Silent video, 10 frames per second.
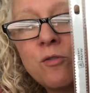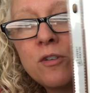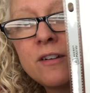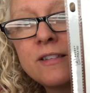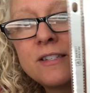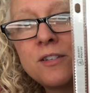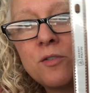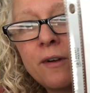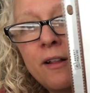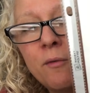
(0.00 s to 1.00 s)
ordered the
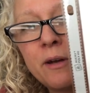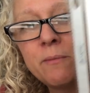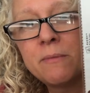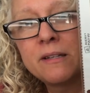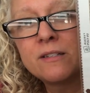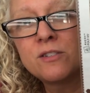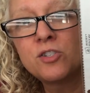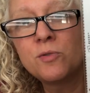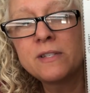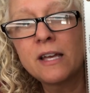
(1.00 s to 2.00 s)
Cinderella one, but
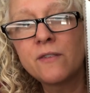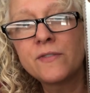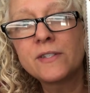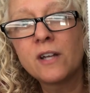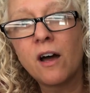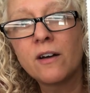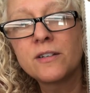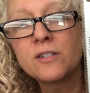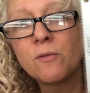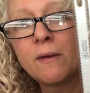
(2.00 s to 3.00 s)
she was out of stock,
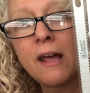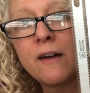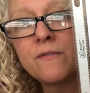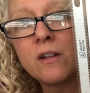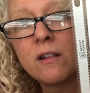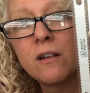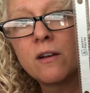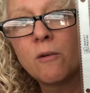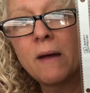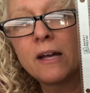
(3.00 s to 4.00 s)
so I'm gonna have to
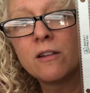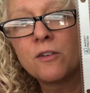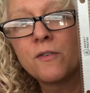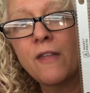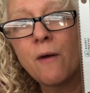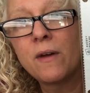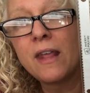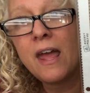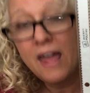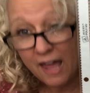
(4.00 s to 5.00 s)
go back and look for that one.
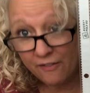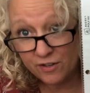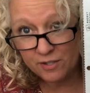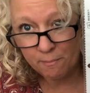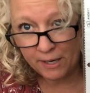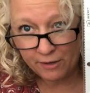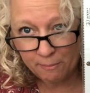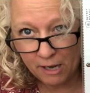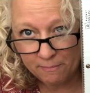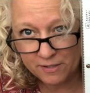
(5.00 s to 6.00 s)
And there's a Mary
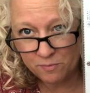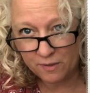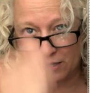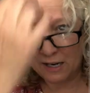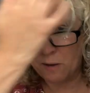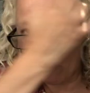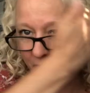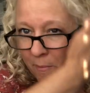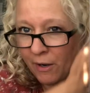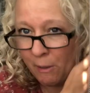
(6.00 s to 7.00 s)
Poppins one, and I want
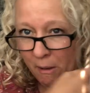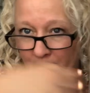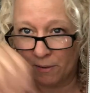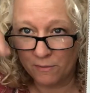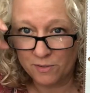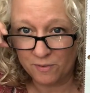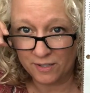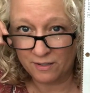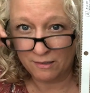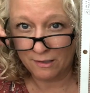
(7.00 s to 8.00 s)
the Mary Poppins one.